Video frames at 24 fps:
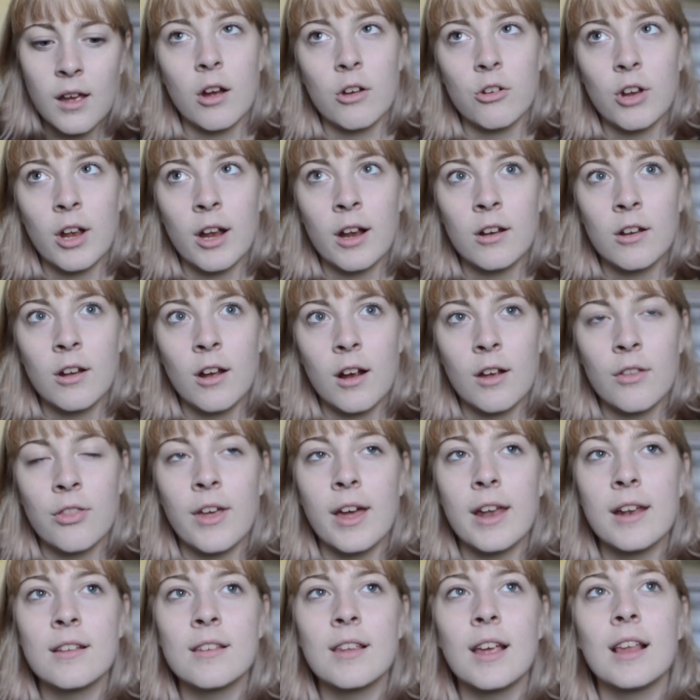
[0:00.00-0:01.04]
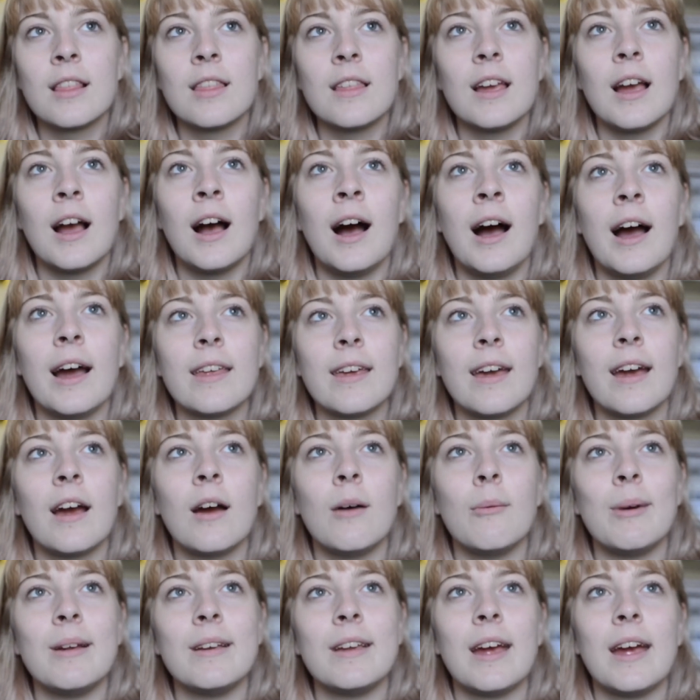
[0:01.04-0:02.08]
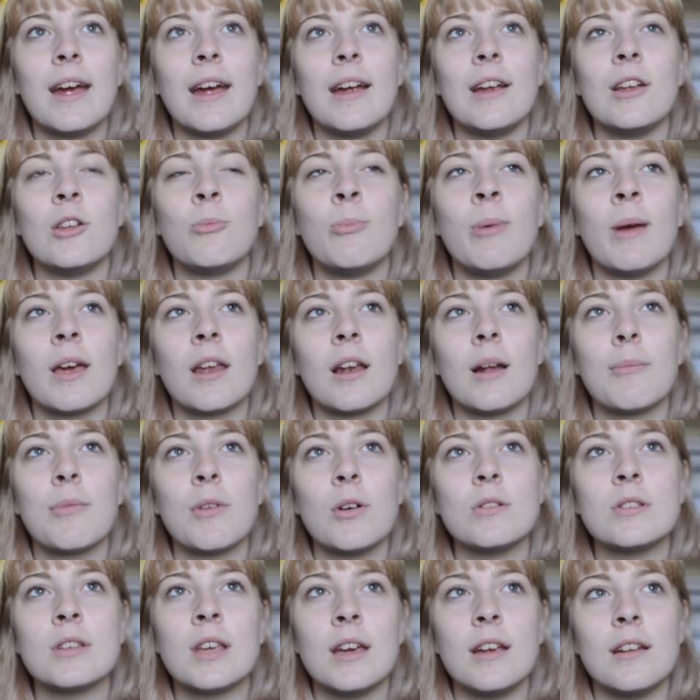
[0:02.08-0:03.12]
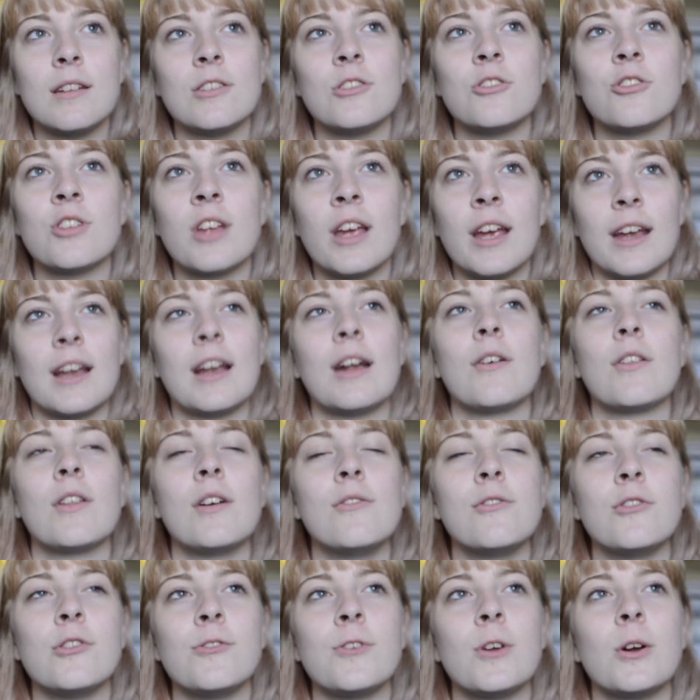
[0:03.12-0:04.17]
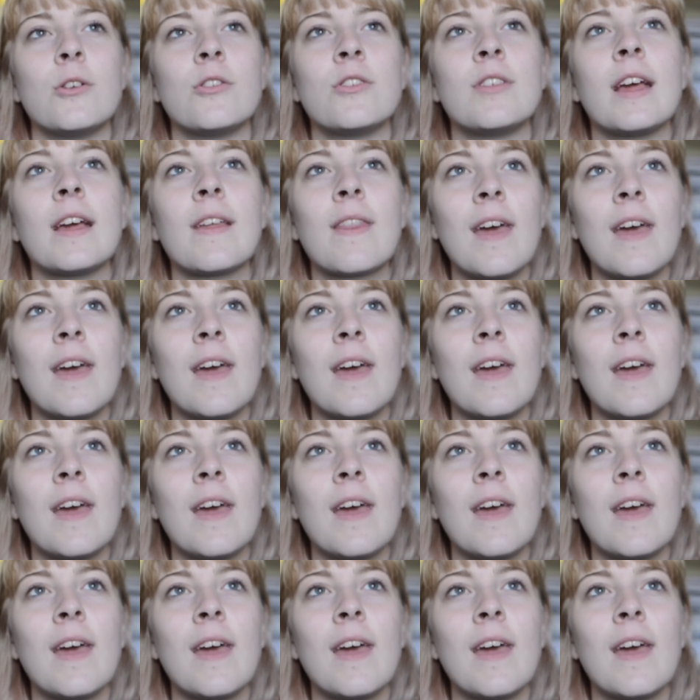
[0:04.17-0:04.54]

gosh, I could talk. That is like the highlight of my day, is picking up those kids and just hanging out with them for a few hours.